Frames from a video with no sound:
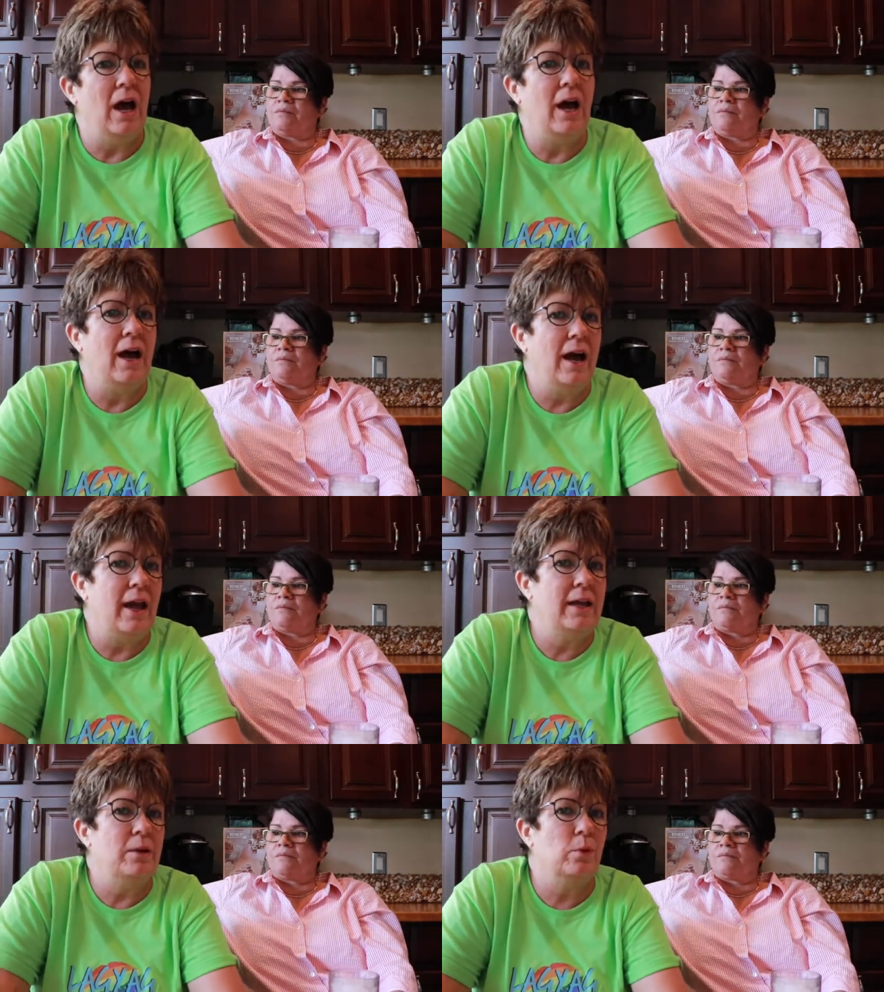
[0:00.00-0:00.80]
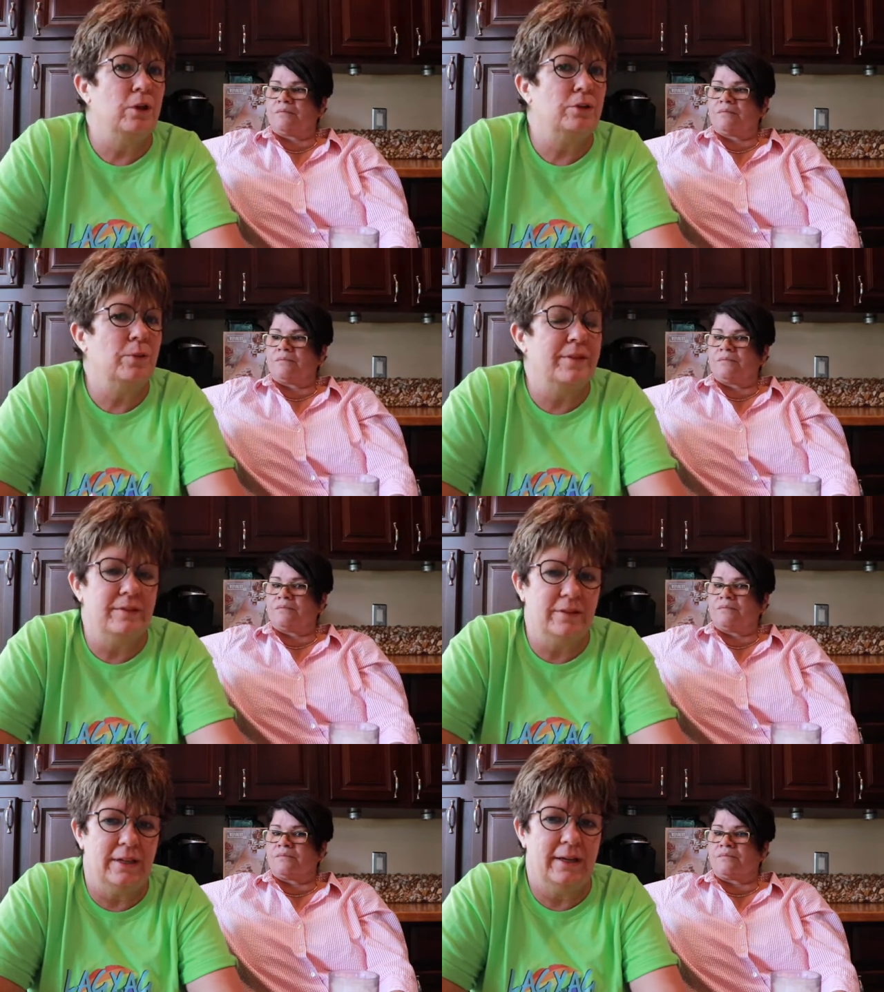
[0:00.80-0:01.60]
Speaker 1: I worked with
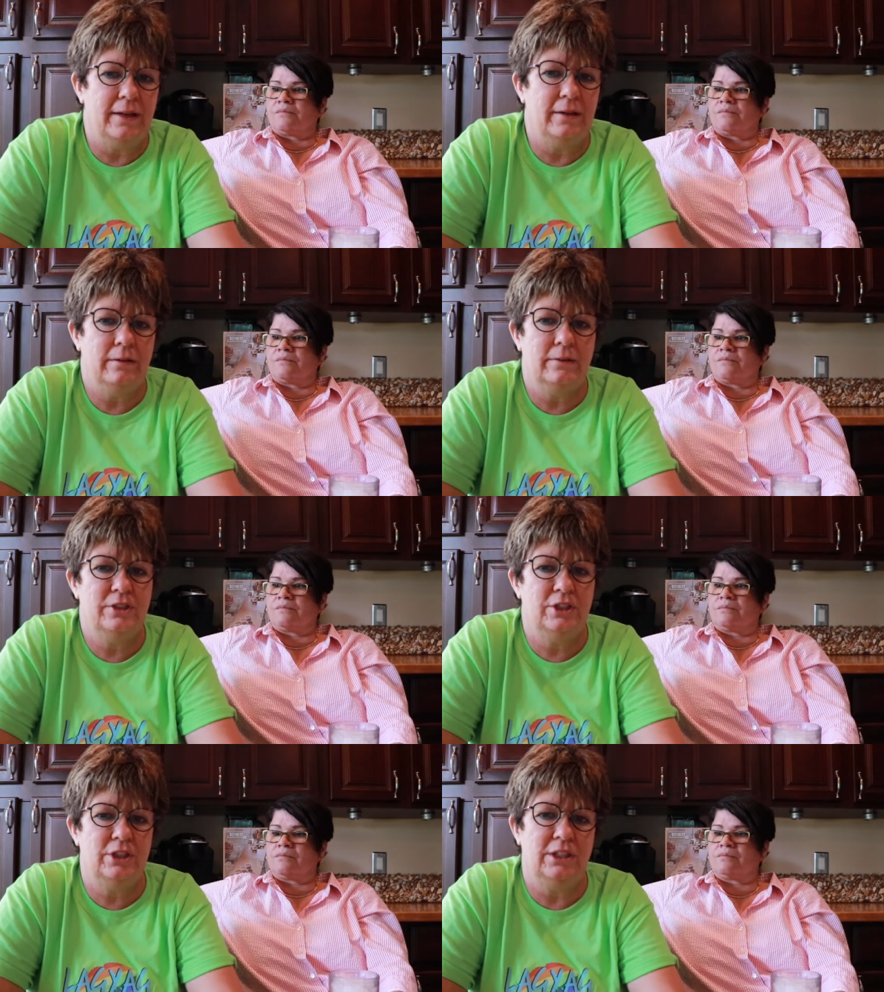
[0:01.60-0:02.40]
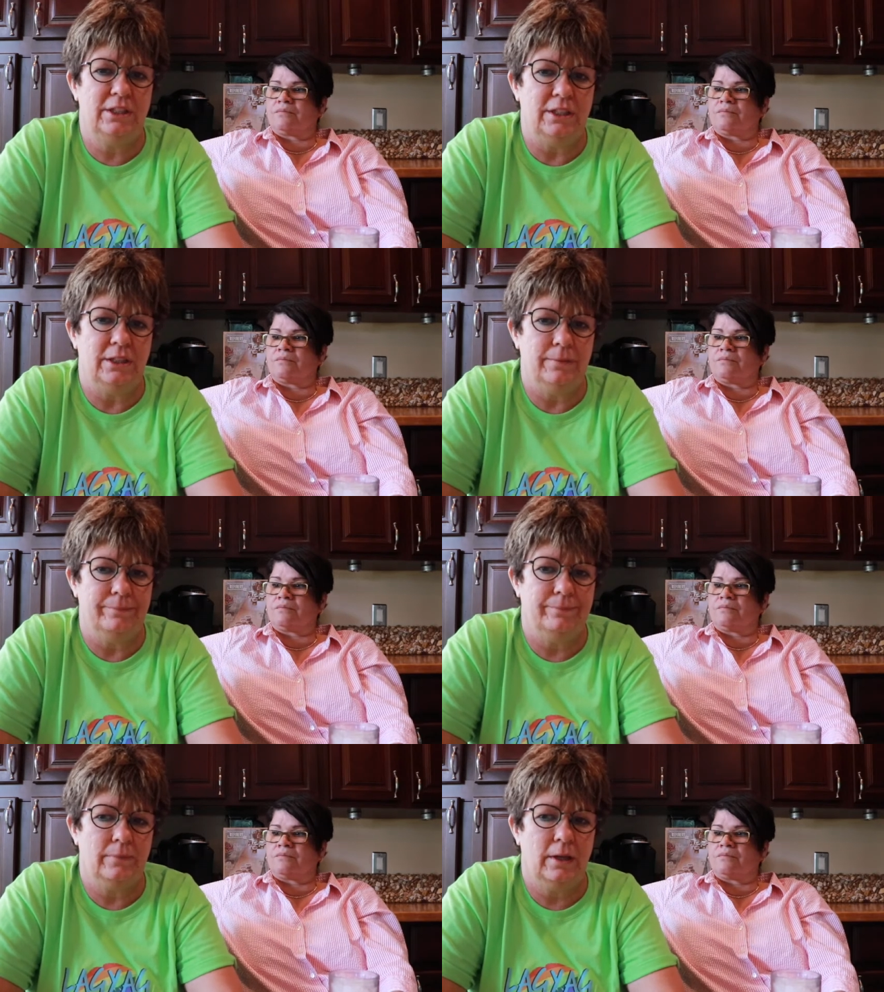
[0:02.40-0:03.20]
this lady, Jeannie.
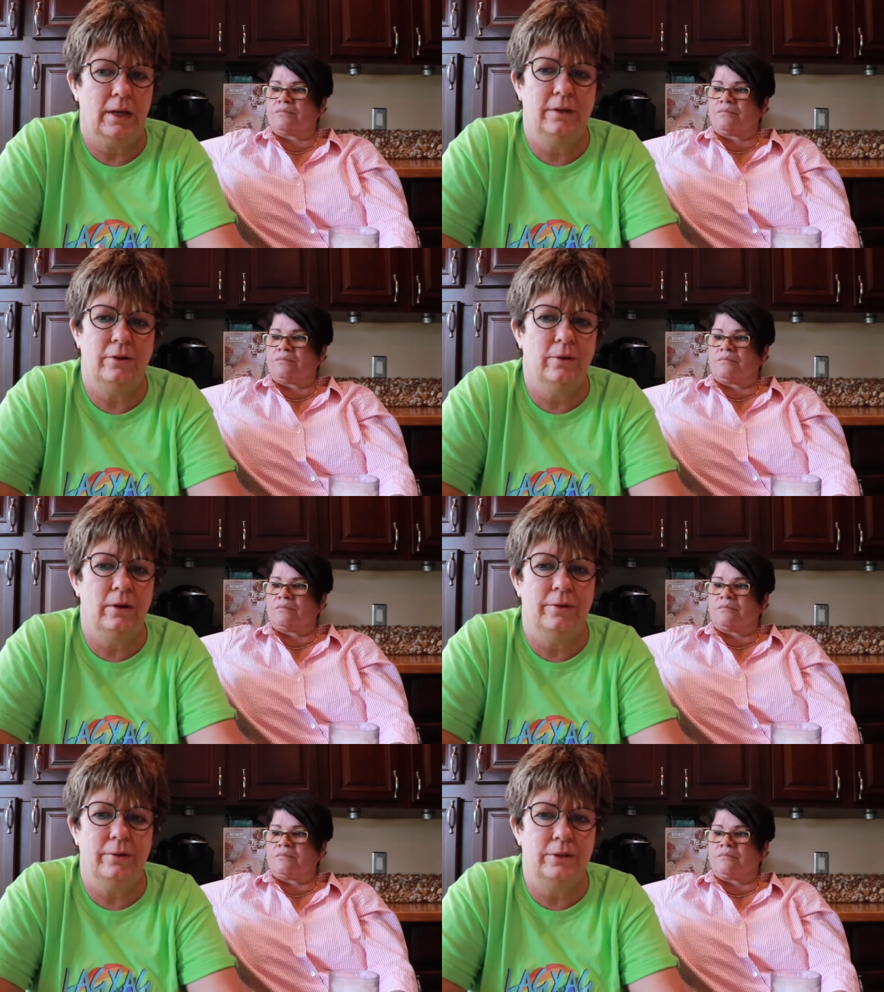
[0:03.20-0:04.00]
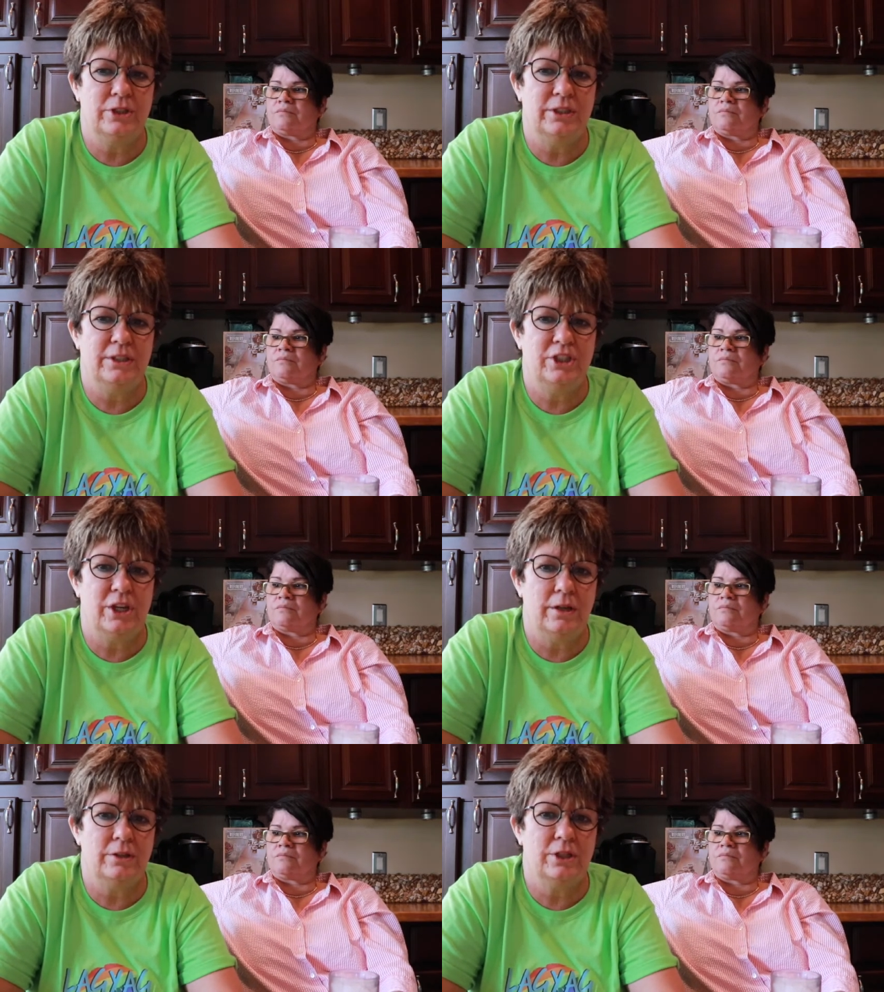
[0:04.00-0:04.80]
I know you all know her, Jeannie
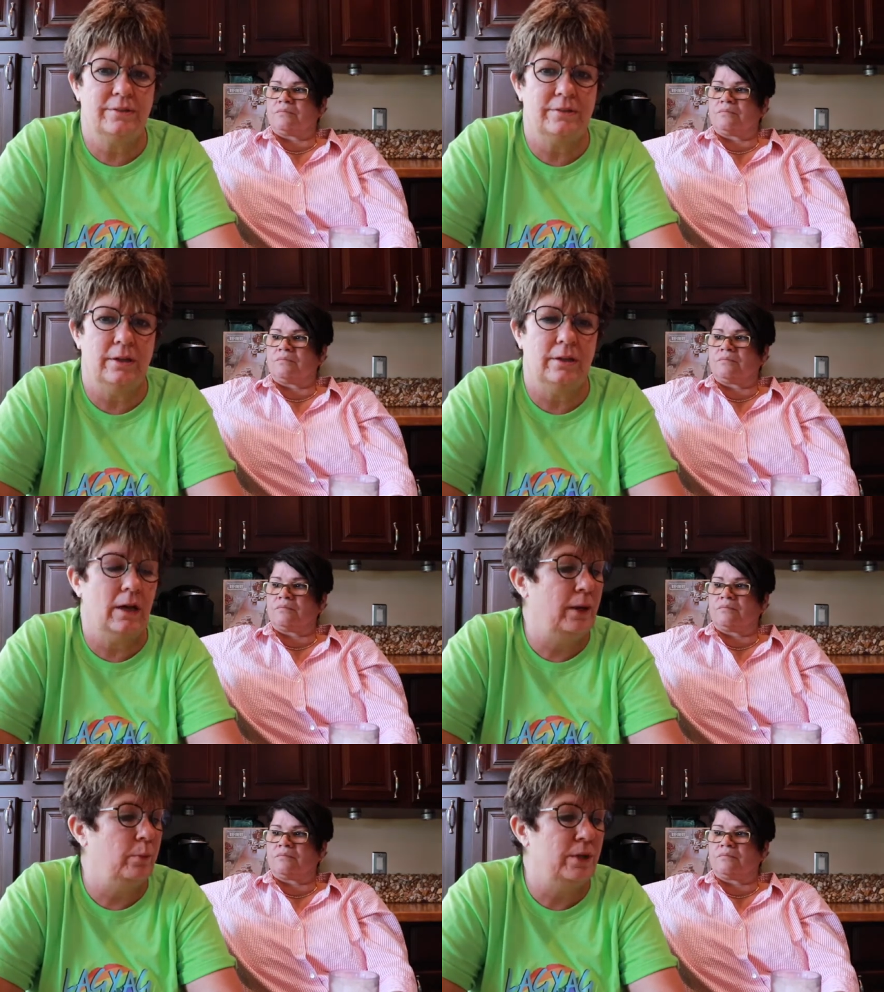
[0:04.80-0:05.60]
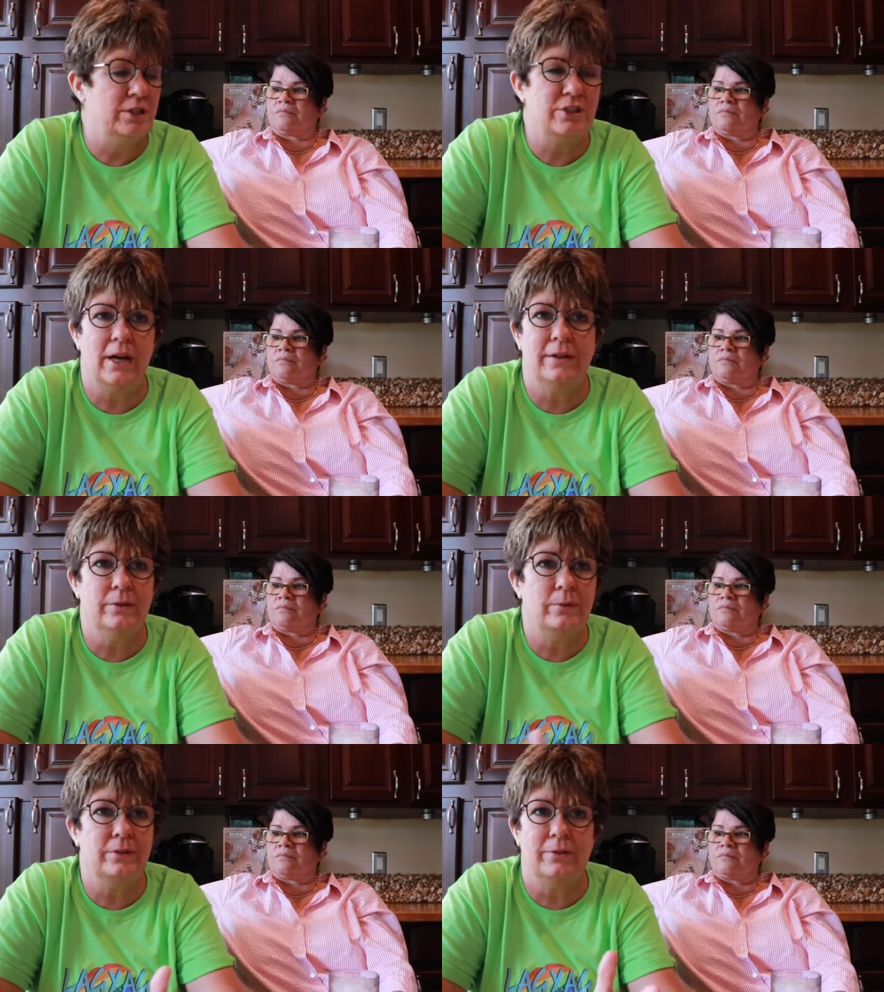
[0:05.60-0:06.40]
Ch- Chestnut. I wish I
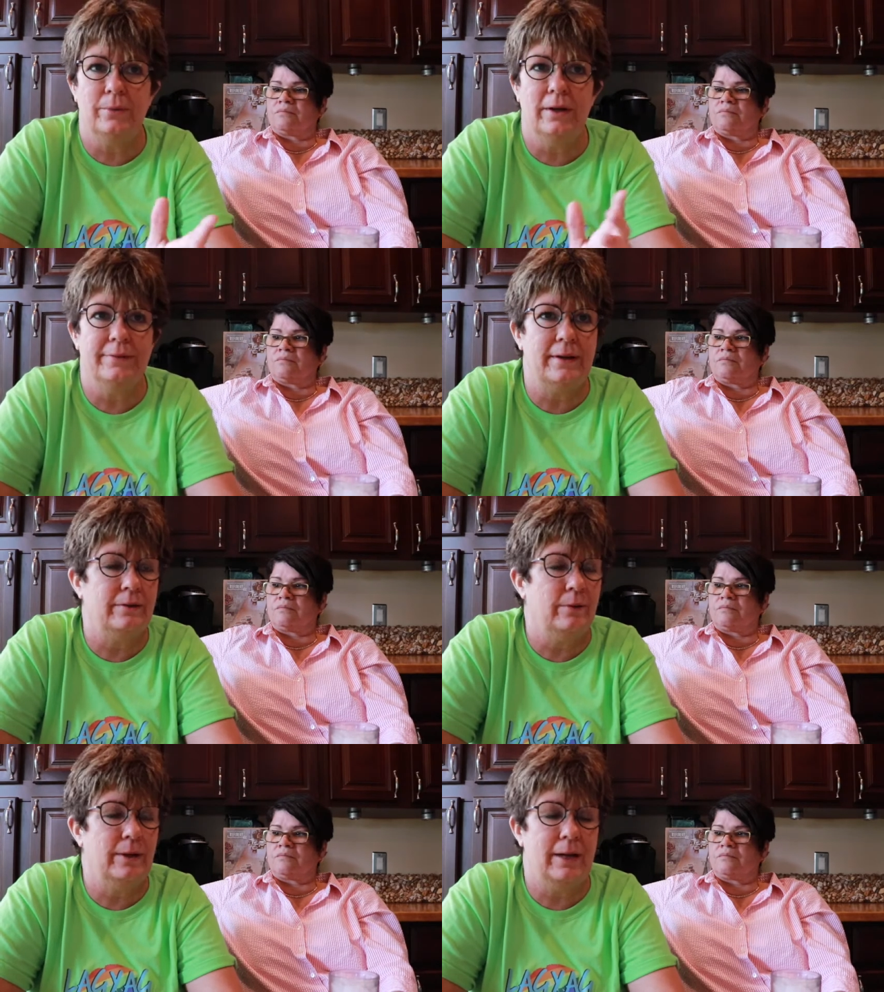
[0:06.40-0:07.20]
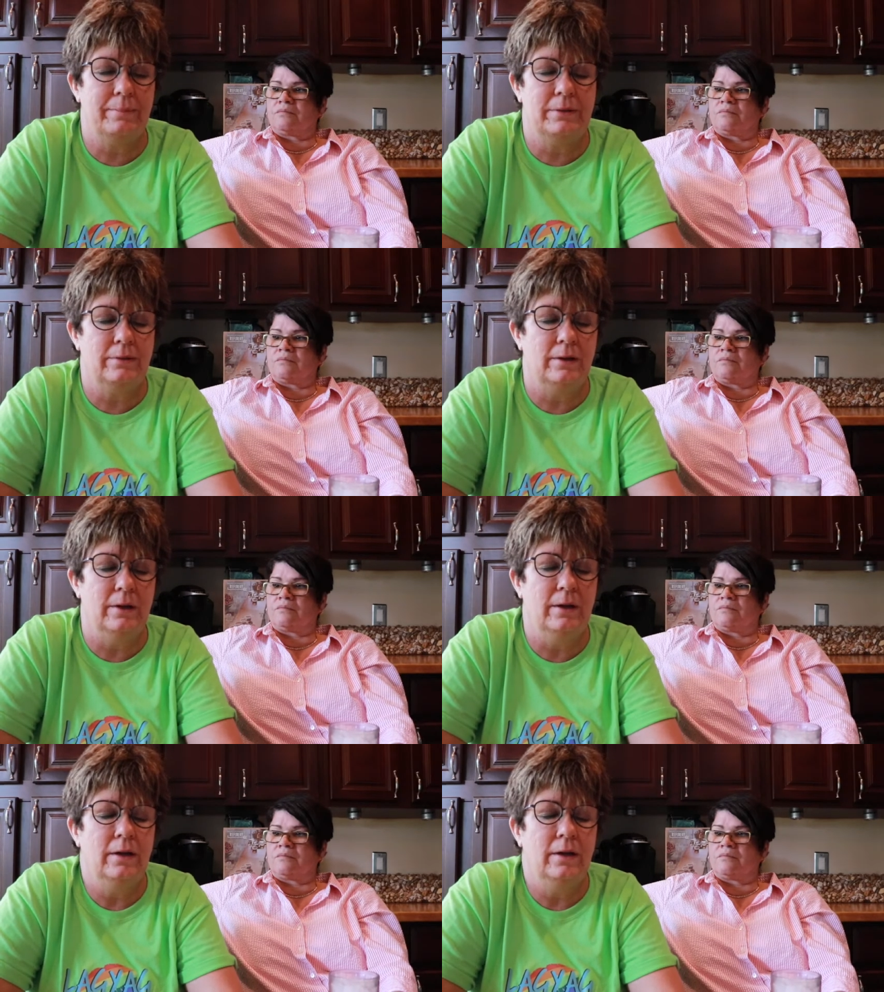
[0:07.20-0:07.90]
knew where she was. I don't know what happened to her.